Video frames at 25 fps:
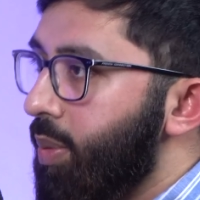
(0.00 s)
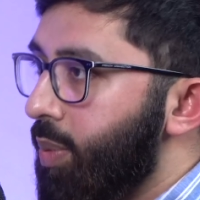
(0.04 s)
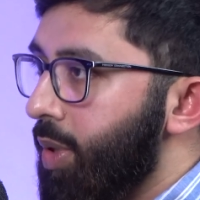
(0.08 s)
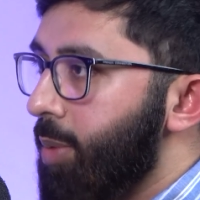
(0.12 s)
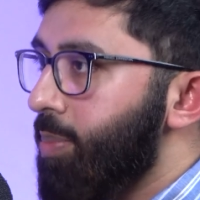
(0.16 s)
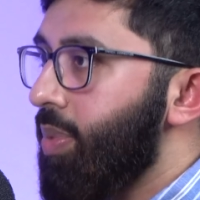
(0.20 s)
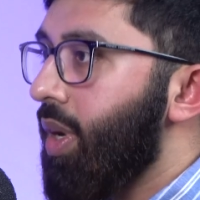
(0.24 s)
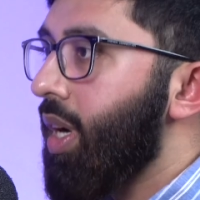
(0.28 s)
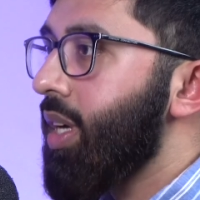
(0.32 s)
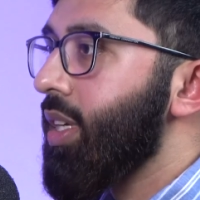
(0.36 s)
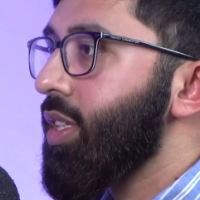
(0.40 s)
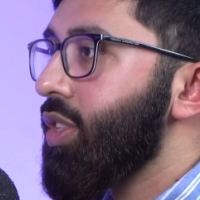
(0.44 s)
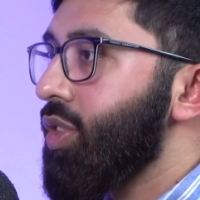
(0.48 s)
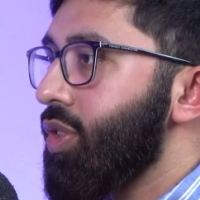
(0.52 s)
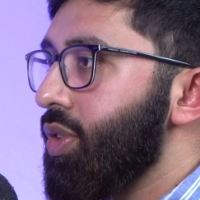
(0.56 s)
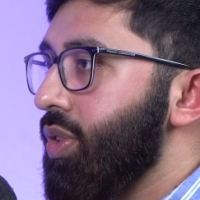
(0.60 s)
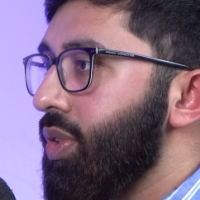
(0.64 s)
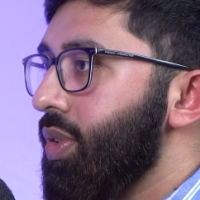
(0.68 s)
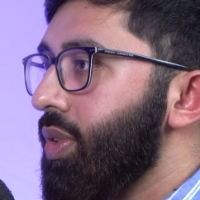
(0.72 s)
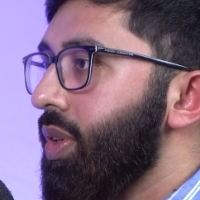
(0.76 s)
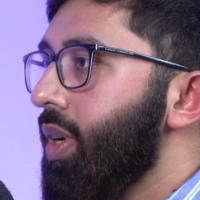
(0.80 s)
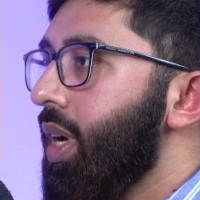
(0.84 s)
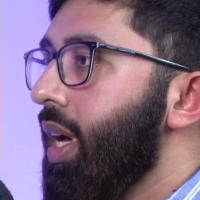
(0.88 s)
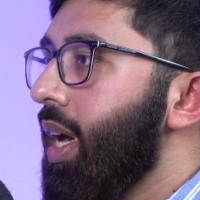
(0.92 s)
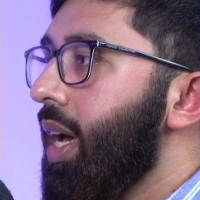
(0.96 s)
we punished
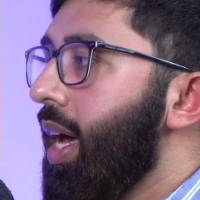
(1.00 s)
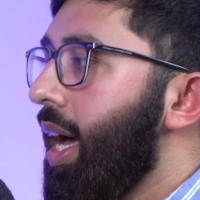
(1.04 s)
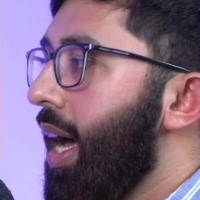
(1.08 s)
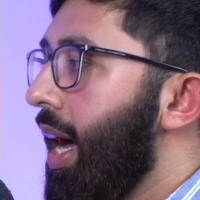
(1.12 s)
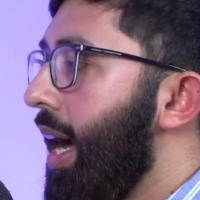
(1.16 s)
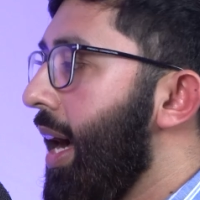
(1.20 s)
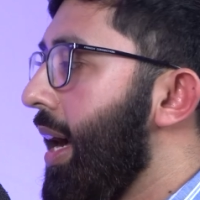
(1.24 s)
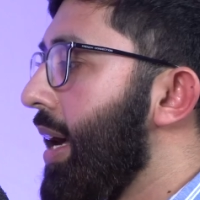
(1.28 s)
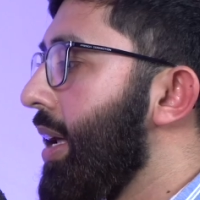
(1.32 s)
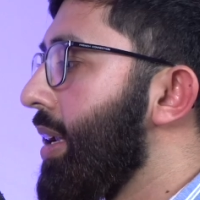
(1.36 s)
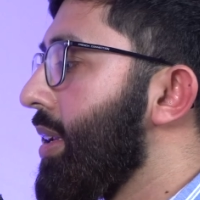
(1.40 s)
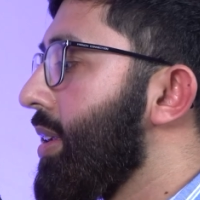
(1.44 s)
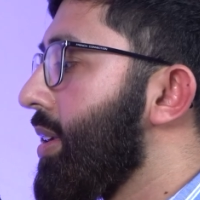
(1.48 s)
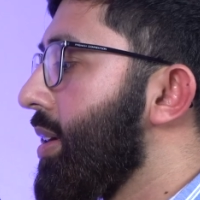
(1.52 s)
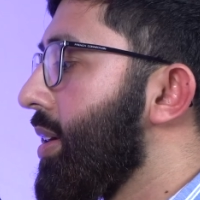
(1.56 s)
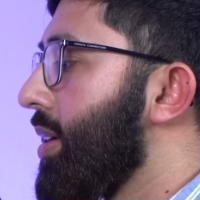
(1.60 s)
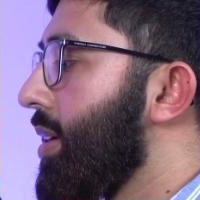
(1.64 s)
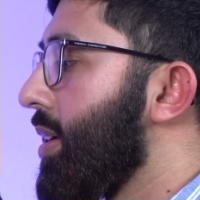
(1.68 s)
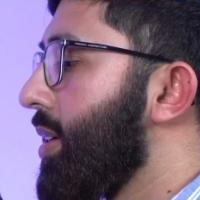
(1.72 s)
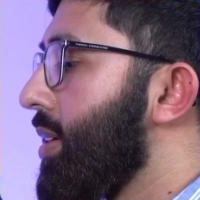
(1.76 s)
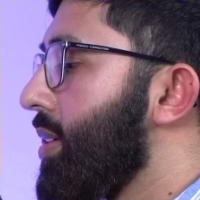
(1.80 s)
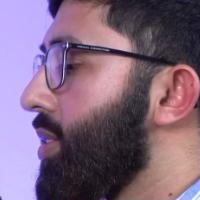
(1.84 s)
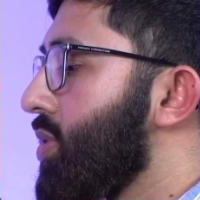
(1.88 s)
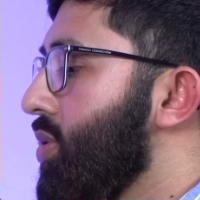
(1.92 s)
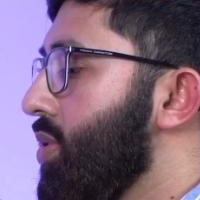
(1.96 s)
you, and
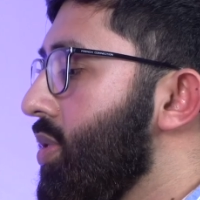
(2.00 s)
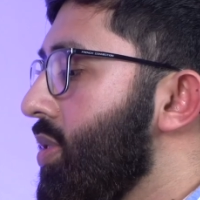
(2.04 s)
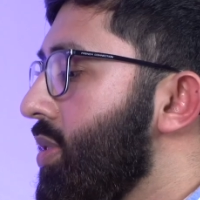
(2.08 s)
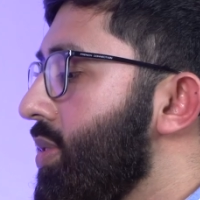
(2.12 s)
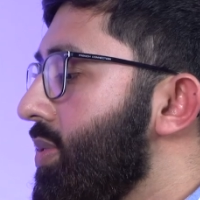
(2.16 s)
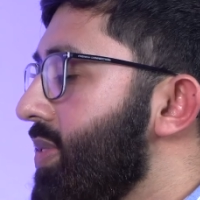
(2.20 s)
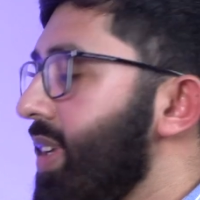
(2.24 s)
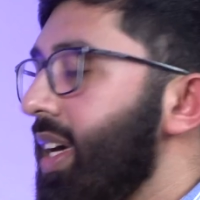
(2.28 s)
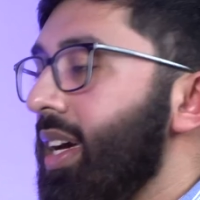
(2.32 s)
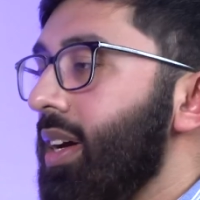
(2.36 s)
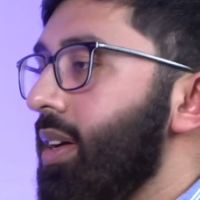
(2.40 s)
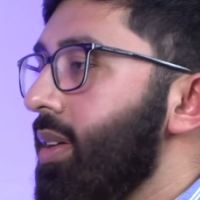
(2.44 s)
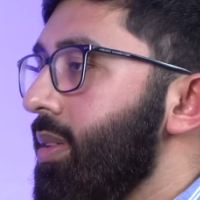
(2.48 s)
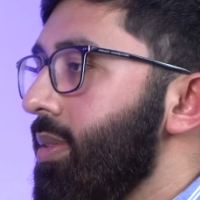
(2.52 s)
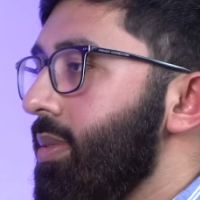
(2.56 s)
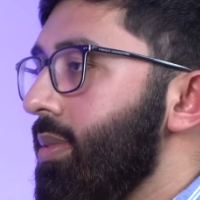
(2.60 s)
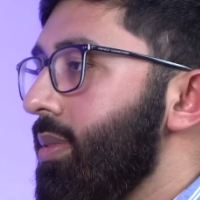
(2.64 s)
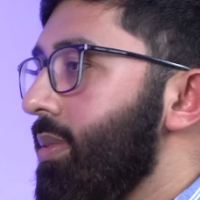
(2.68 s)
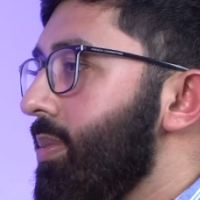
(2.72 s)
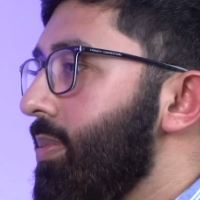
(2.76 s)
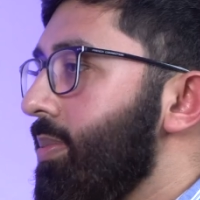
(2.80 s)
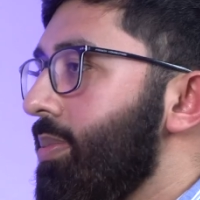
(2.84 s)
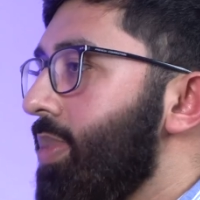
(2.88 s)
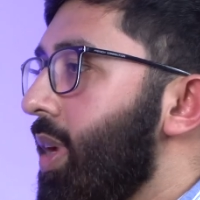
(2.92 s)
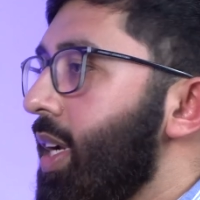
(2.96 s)

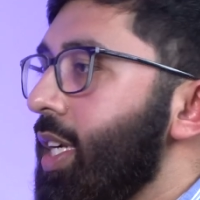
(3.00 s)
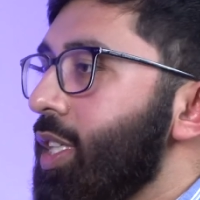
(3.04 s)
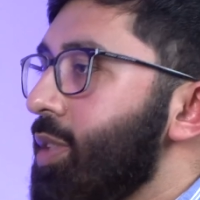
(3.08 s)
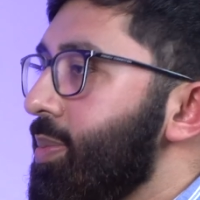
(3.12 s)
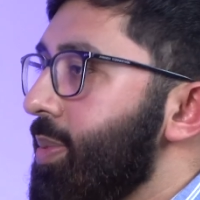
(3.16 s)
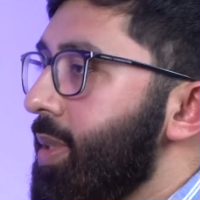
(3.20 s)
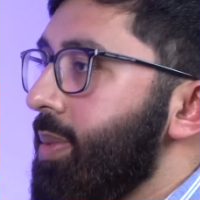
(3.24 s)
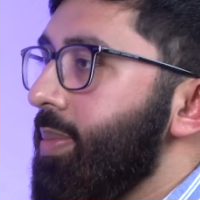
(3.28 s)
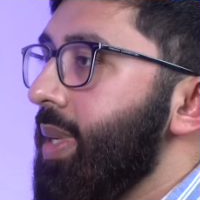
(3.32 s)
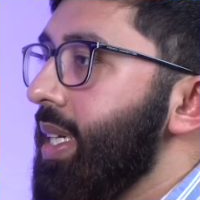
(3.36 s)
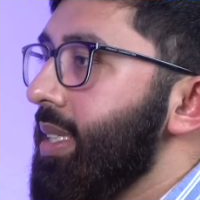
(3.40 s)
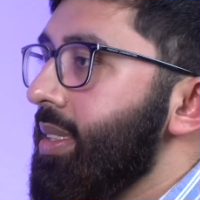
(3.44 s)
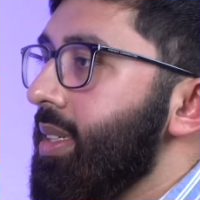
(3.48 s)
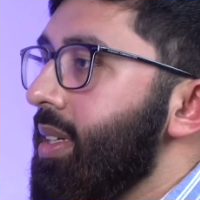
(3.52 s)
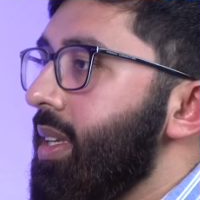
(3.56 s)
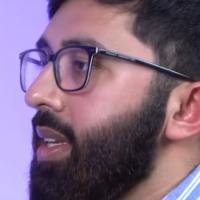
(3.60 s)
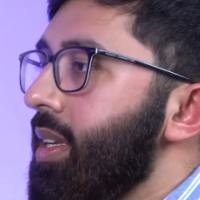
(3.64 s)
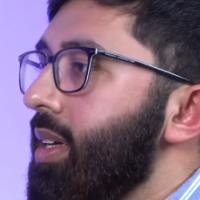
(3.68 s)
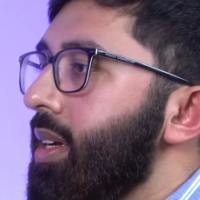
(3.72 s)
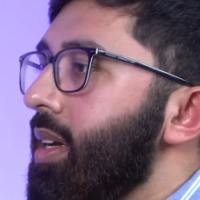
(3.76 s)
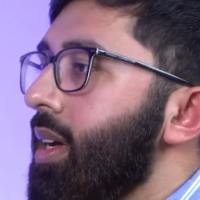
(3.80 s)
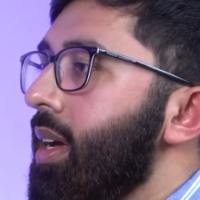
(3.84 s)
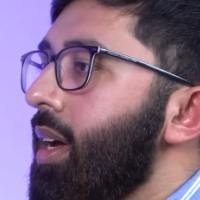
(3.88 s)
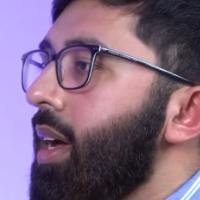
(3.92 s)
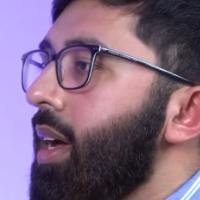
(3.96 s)
punishment basically.